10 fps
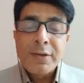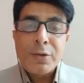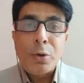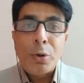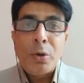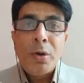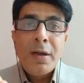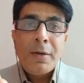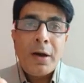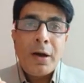
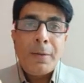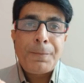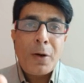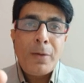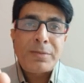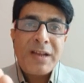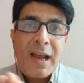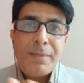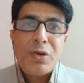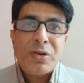So from
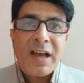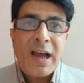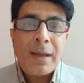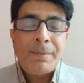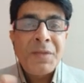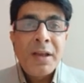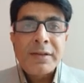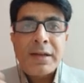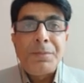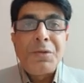time to time
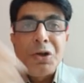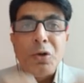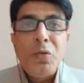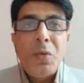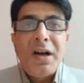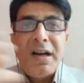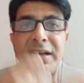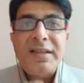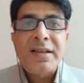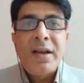some new
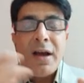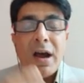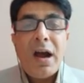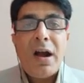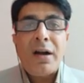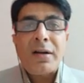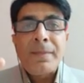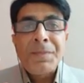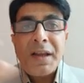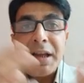words
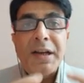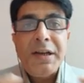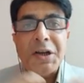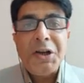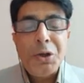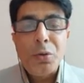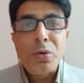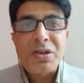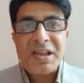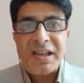are
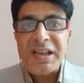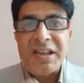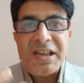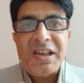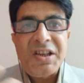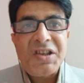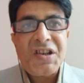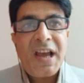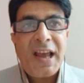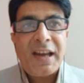introduced in
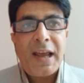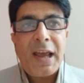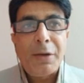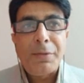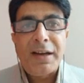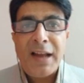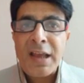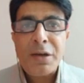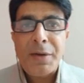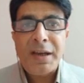each and every
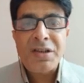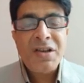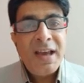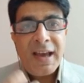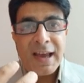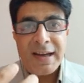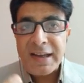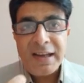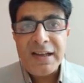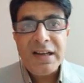language,
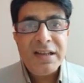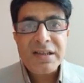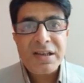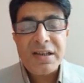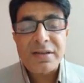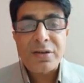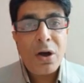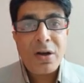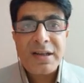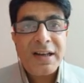and English is
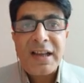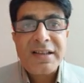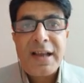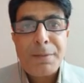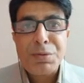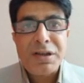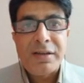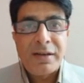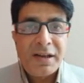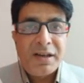not an
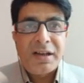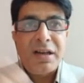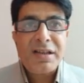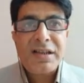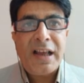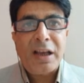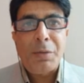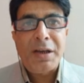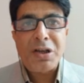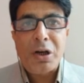exception. In English
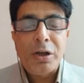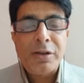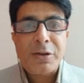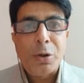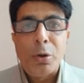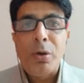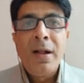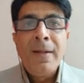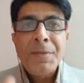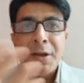language
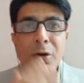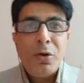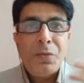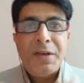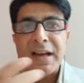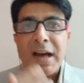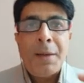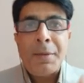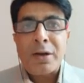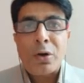also, we
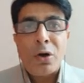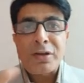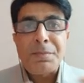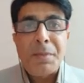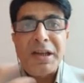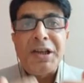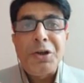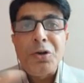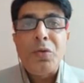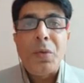come across many
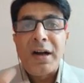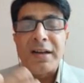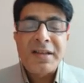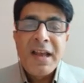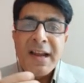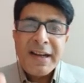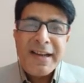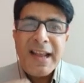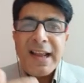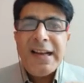new words.
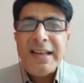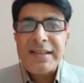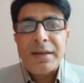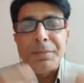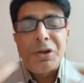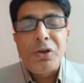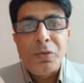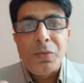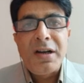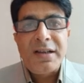Daily some new
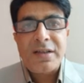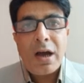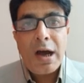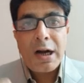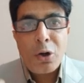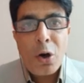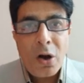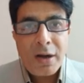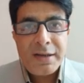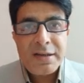words are
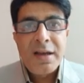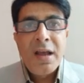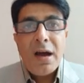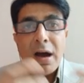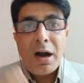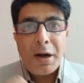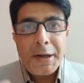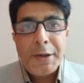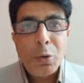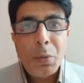coined, are
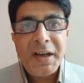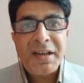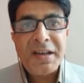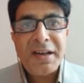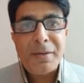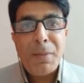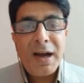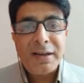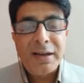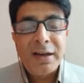innovated
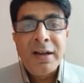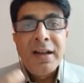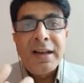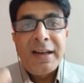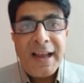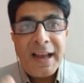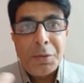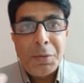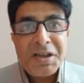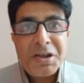by the
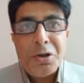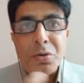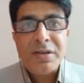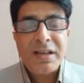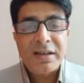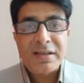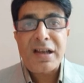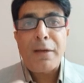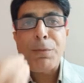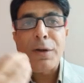language user.
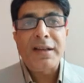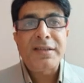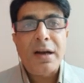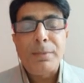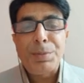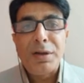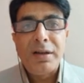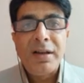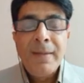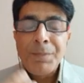Say for
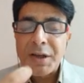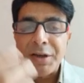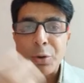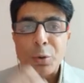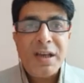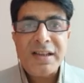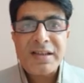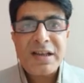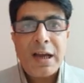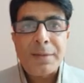example, in today's
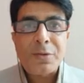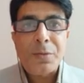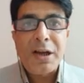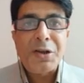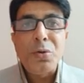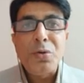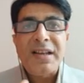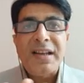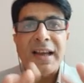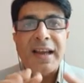times we are
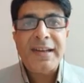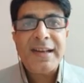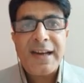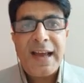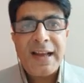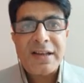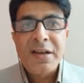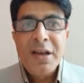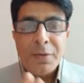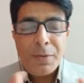using internet,
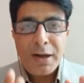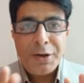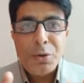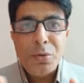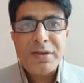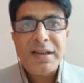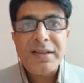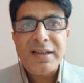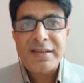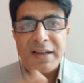we are
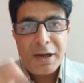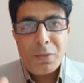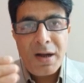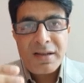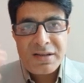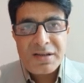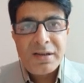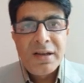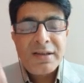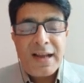using this advanced
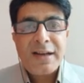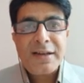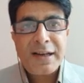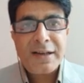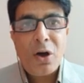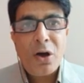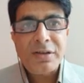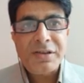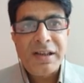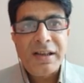
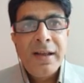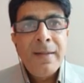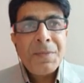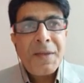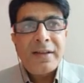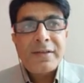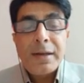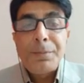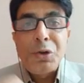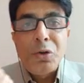technology, and
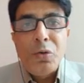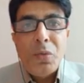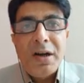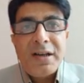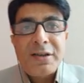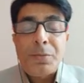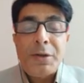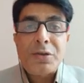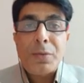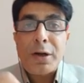some new words
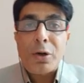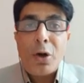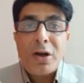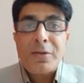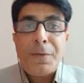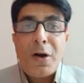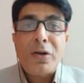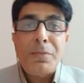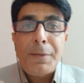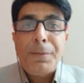which were not
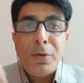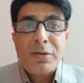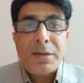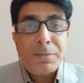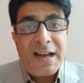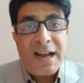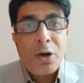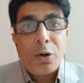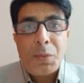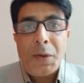found before some
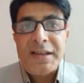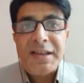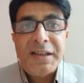10 or 20